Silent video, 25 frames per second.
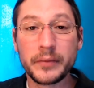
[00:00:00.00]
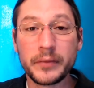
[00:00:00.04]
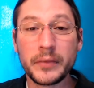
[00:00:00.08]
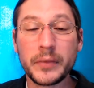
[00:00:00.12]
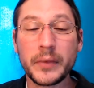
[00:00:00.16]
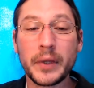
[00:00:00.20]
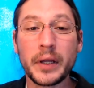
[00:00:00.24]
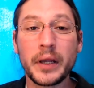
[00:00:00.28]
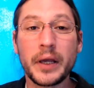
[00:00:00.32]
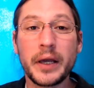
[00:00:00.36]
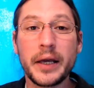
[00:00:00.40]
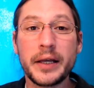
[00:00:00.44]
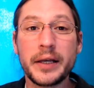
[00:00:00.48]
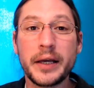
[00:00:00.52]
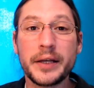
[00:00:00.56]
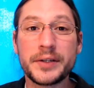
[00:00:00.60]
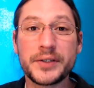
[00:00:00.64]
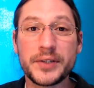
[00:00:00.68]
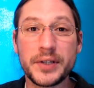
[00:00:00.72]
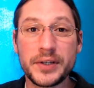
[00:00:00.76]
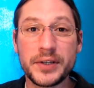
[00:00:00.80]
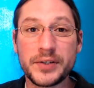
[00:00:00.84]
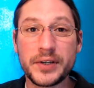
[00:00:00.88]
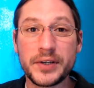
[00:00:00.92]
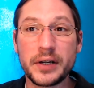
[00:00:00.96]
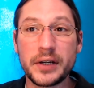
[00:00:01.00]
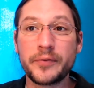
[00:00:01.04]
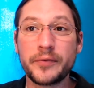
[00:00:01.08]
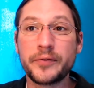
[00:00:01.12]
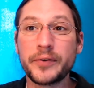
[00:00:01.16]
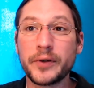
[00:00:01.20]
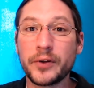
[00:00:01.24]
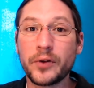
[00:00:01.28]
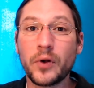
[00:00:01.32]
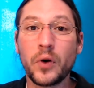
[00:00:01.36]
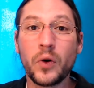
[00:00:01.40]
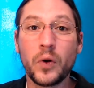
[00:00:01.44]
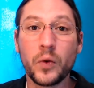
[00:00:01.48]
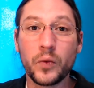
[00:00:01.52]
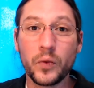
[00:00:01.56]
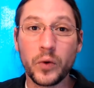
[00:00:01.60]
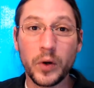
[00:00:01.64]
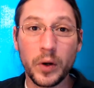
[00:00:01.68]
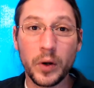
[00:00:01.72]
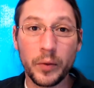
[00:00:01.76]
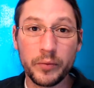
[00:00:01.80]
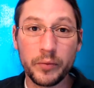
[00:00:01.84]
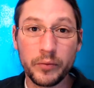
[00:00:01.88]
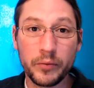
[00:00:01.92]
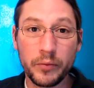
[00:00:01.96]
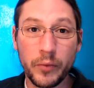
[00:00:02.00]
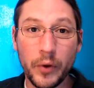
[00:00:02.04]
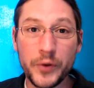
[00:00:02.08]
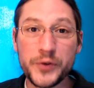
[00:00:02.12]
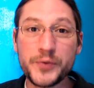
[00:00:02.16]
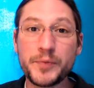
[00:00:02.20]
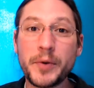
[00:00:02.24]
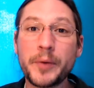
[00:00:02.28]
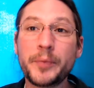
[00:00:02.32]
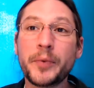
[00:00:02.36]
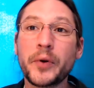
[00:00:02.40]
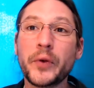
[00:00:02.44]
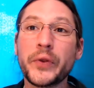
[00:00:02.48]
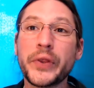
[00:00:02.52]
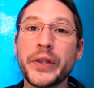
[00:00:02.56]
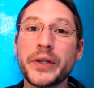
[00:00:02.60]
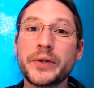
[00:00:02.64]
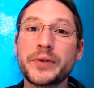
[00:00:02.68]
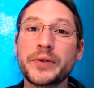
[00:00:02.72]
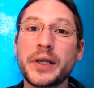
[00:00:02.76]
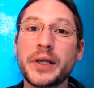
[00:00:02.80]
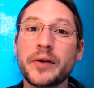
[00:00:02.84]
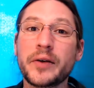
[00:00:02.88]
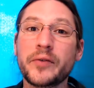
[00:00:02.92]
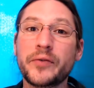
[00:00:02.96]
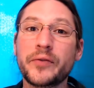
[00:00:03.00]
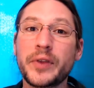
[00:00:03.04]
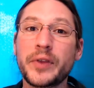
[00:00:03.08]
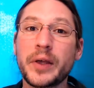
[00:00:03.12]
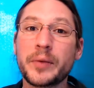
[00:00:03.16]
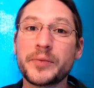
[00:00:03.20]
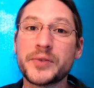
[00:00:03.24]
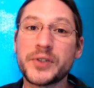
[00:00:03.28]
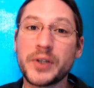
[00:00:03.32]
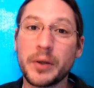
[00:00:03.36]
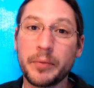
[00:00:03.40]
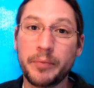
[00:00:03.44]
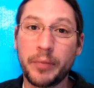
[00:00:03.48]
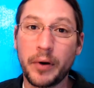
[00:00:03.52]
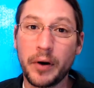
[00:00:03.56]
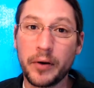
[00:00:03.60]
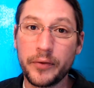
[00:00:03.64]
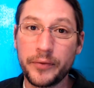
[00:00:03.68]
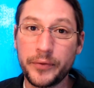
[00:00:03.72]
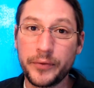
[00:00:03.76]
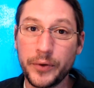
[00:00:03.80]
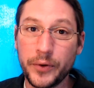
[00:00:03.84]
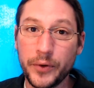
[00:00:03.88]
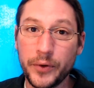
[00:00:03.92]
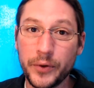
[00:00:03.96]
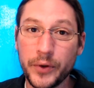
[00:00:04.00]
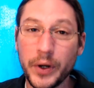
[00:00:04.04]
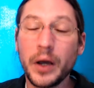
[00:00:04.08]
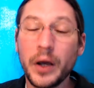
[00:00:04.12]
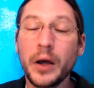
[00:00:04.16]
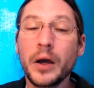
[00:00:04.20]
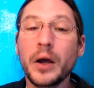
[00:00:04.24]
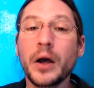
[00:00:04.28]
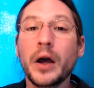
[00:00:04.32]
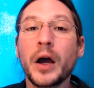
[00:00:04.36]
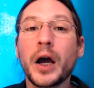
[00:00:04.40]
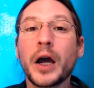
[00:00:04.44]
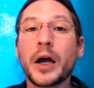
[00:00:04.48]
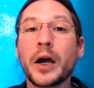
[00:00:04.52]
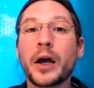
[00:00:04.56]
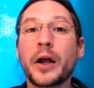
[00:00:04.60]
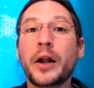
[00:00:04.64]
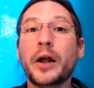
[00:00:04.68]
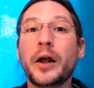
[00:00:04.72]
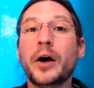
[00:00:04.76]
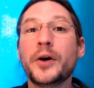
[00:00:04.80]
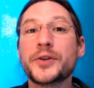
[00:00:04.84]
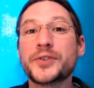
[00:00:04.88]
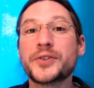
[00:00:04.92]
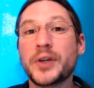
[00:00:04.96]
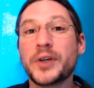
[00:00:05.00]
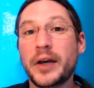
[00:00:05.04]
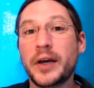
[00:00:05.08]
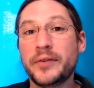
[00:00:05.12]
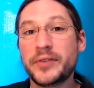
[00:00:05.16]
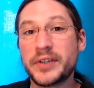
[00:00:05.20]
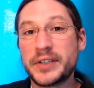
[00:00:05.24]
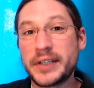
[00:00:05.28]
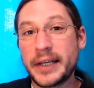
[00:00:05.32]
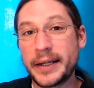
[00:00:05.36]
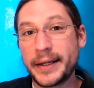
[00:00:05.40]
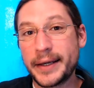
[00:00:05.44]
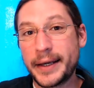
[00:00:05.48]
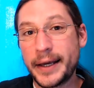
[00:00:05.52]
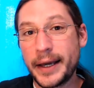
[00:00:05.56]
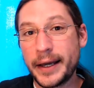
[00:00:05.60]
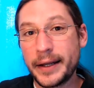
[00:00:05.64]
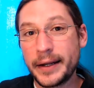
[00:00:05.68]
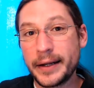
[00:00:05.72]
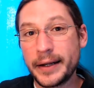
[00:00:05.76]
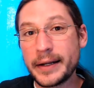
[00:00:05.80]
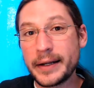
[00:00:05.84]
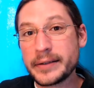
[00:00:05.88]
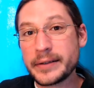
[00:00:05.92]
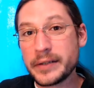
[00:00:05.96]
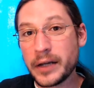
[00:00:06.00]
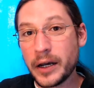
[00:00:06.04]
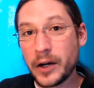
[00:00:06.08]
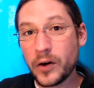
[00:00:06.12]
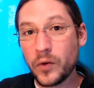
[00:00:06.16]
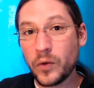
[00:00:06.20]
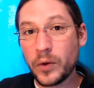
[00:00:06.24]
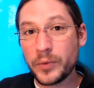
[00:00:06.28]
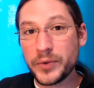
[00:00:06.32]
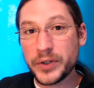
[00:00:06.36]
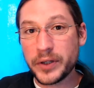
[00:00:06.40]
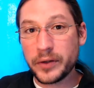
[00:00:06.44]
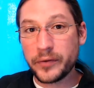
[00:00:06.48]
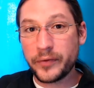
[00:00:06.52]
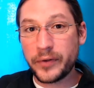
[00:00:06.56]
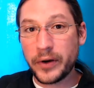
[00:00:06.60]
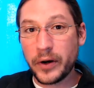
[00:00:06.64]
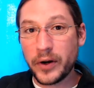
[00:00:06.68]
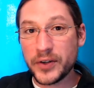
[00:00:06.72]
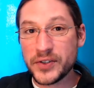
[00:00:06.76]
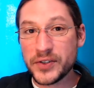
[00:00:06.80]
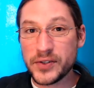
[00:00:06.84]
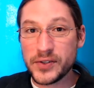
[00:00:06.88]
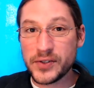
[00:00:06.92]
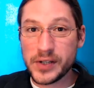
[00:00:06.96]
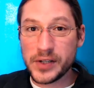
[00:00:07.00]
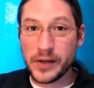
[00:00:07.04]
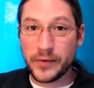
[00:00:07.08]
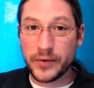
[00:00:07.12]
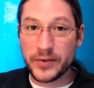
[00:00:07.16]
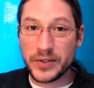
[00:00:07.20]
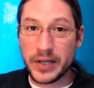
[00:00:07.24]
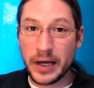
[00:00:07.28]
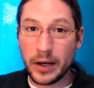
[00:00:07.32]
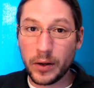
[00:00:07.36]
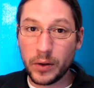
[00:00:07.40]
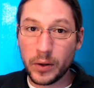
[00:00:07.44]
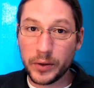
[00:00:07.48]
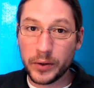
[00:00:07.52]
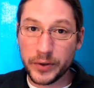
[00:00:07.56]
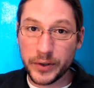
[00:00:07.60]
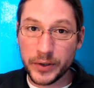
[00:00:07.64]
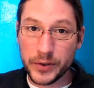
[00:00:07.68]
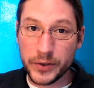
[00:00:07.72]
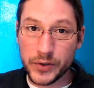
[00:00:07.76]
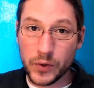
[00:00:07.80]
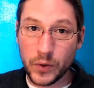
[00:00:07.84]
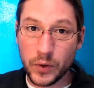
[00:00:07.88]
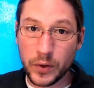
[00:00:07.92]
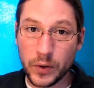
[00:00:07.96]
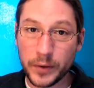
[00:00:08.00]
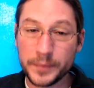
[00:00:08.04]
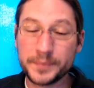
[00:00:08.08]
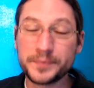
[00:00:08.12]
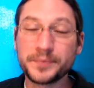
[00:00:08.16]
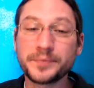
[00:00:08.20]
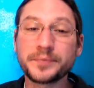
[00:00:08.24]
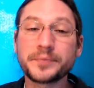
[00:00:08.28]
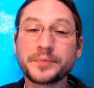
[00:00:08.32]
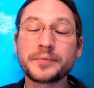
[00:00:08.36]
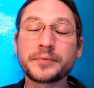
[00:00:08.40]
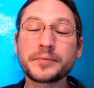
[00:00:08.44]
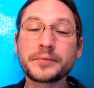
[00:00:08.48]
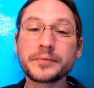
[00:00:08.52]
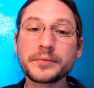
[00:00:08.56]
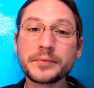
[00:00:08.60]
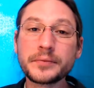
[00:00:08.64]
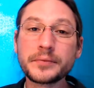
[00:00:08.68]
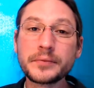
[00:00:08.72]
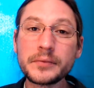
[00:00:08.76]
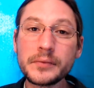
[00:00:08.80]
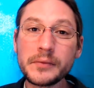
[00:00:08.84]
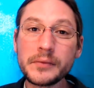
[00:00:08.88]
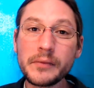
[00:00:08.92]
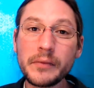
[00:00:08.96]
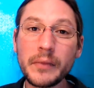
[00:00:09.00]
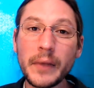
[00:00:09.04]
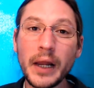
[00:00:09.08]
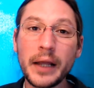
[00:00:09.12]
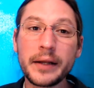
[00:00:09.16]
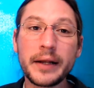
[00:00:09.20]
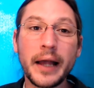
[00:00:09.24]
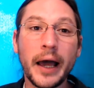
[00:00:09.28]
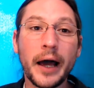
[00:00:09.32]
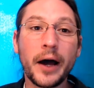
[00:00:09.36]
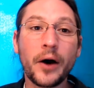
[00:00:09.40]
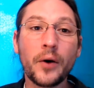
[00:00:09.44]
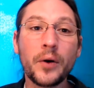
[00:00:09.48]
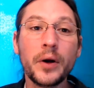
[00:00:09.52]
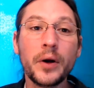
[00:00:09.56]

It's going to fill the whole room. Most people that give them subpar food are going to also have to dedicate an entire room to the ferrets and stuff a towel under the door. Now,